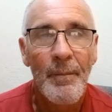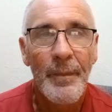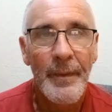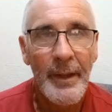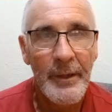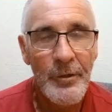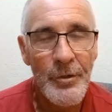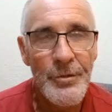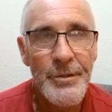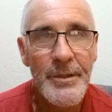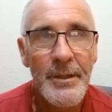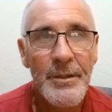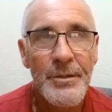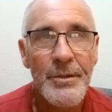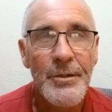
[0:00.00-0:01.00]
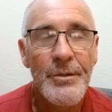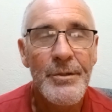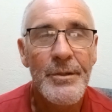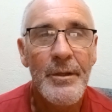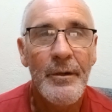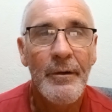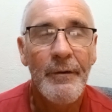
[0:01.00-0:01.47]
They use the excuse
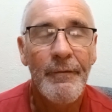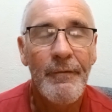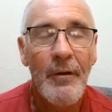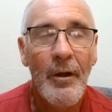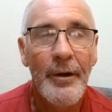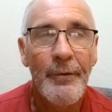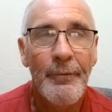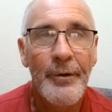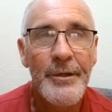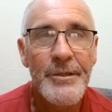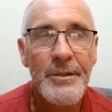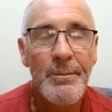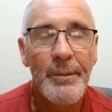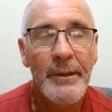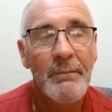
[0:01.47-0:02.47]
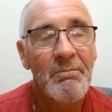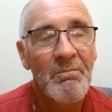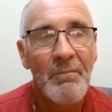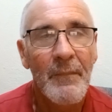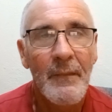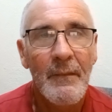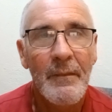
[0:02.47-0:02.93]
that you're a flight risk, but
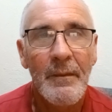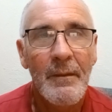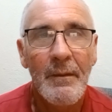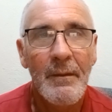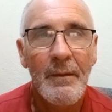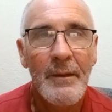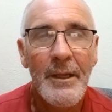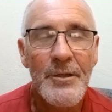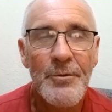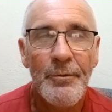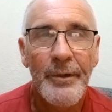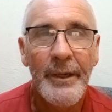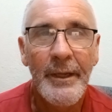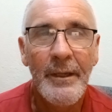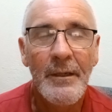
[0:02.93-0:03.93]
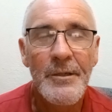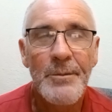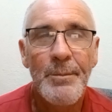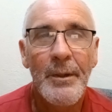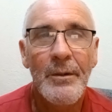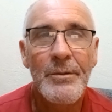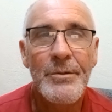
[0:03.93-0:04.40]
that's ridiculous,
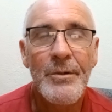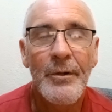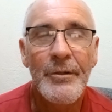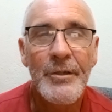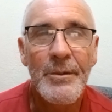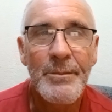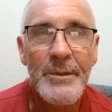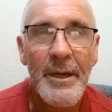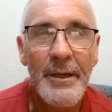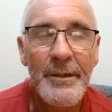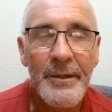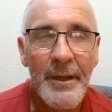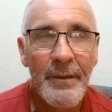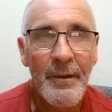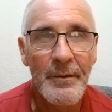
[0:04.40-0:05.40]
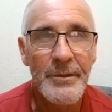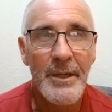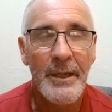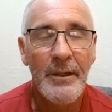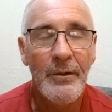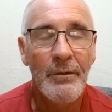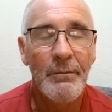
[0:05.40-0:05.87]
because 9 times out of 10 they'll
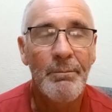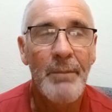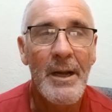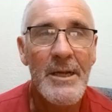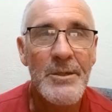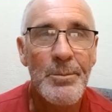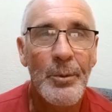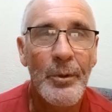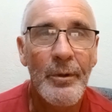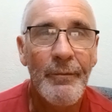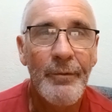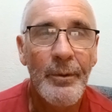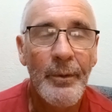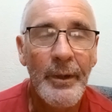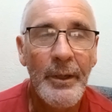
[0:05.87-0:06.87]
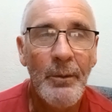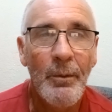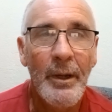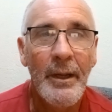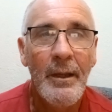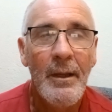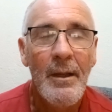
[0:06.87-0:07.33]
take your passport off you
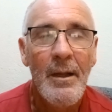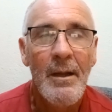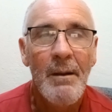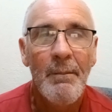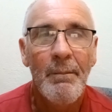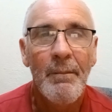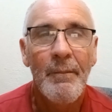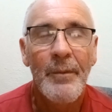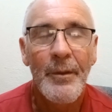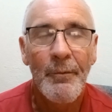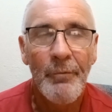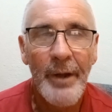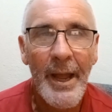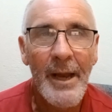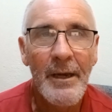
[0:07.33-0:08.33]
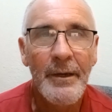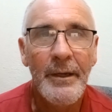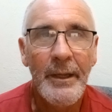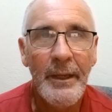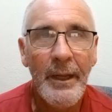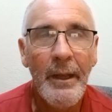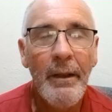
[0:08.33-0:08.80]
anyway. The
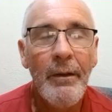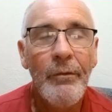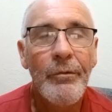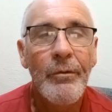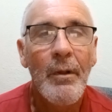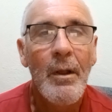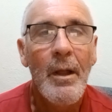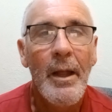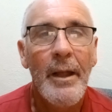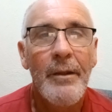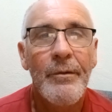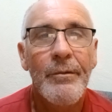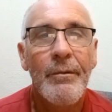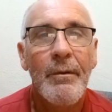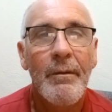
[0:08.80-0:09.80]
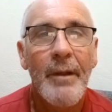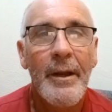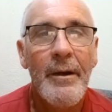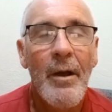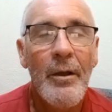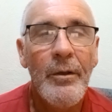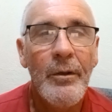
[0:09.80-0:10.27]
reality is they
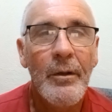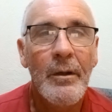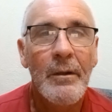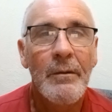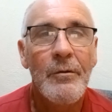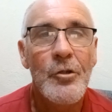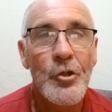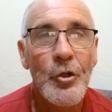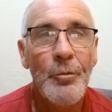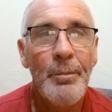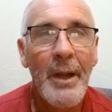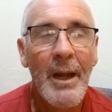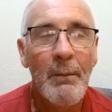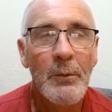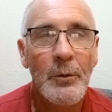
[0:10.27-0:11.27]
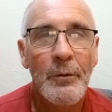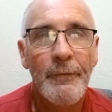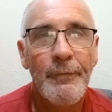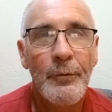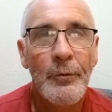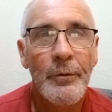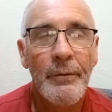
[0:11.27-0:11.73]
know you should be able to
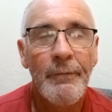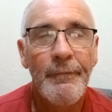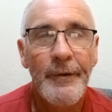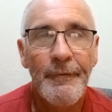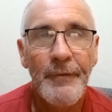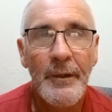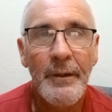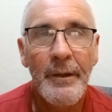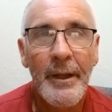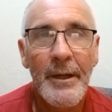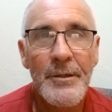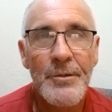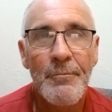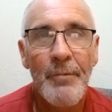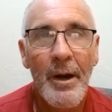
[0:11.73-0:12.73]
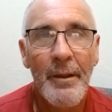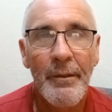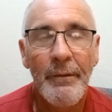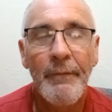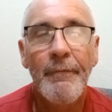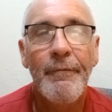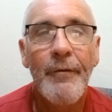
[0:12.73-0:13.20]
afford 50,000 rather
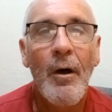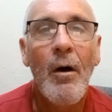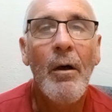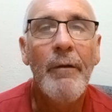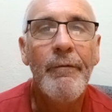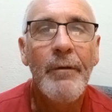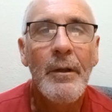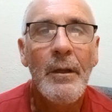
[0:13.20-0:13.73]
than 5,